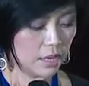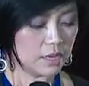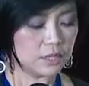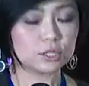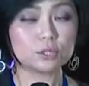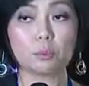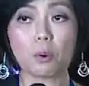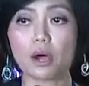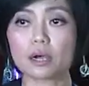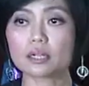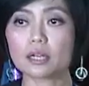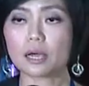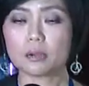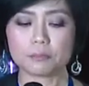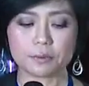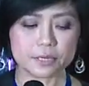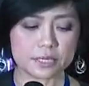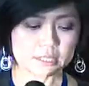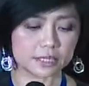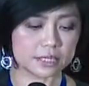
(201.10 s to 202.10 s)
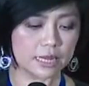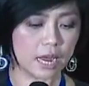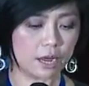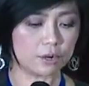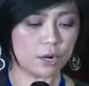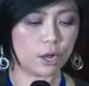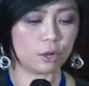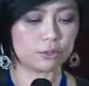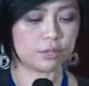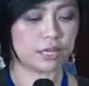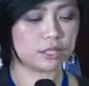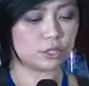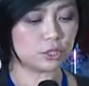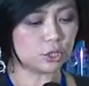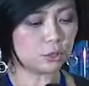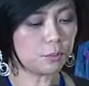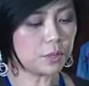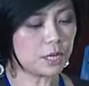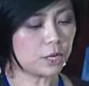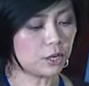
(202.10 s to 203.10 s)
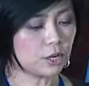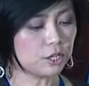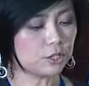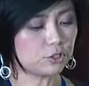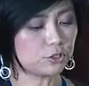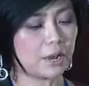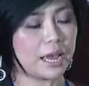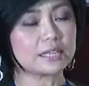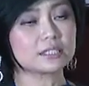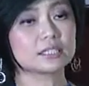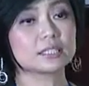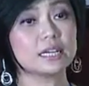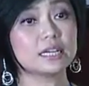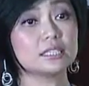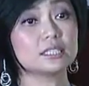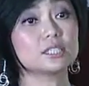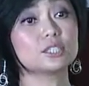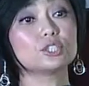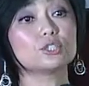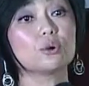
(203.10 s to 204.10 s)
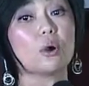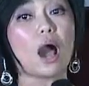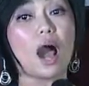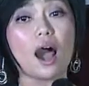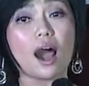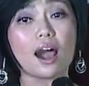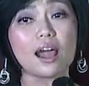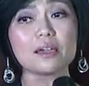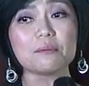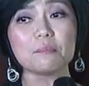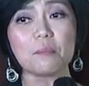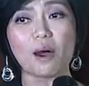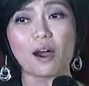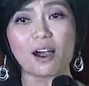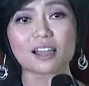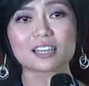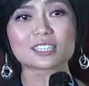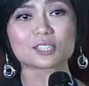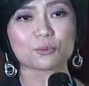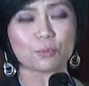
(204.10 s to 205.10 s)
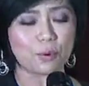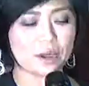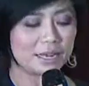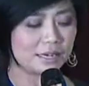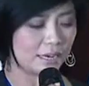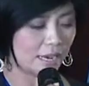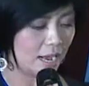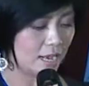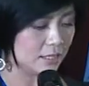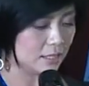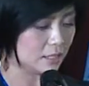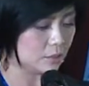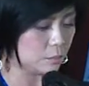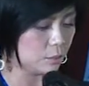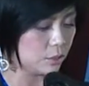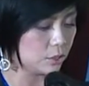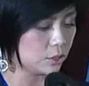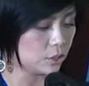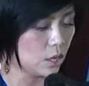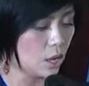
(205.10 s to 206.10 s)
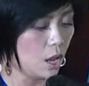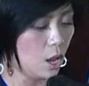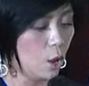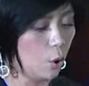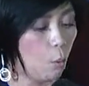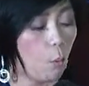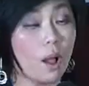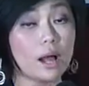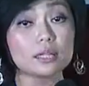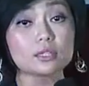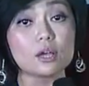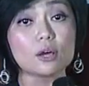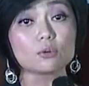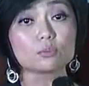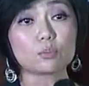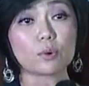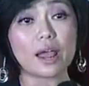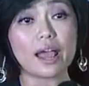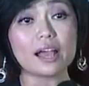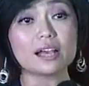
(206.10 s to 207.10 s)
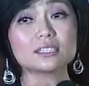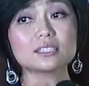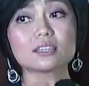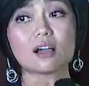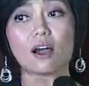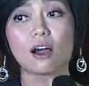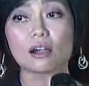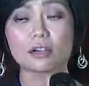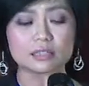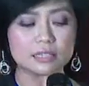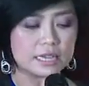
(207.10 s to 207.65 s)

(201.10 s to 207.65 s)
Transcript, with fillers: Smart companies now know that doing good translates to high marks with customers. Well-known brands are